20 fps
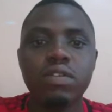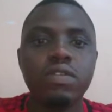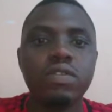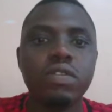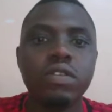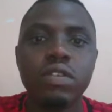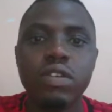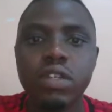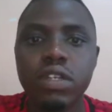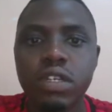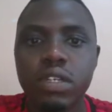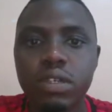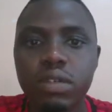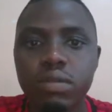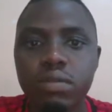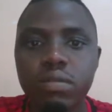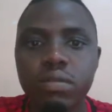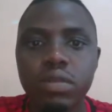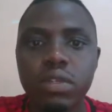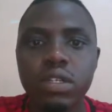phone
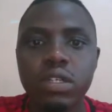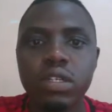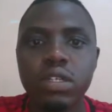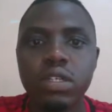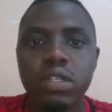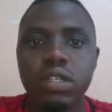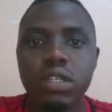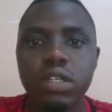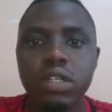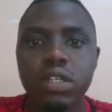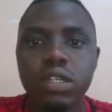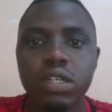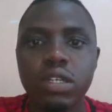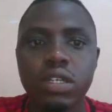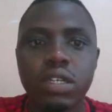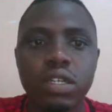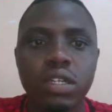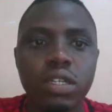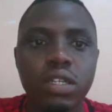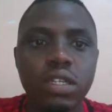number,
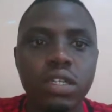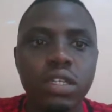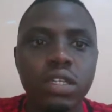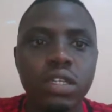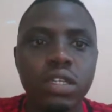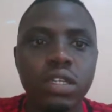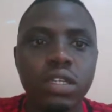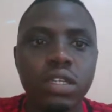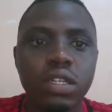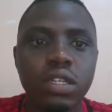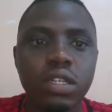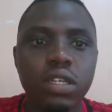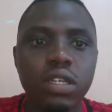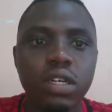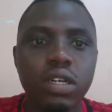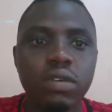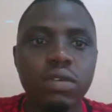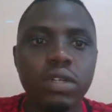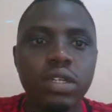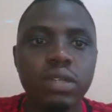then
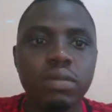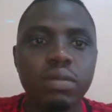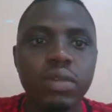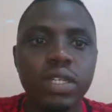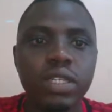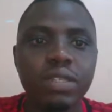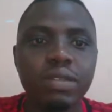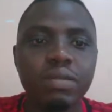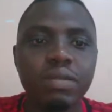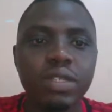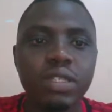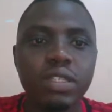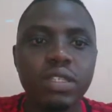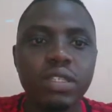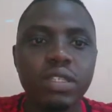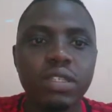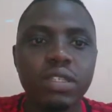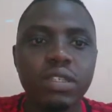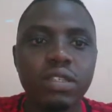our department.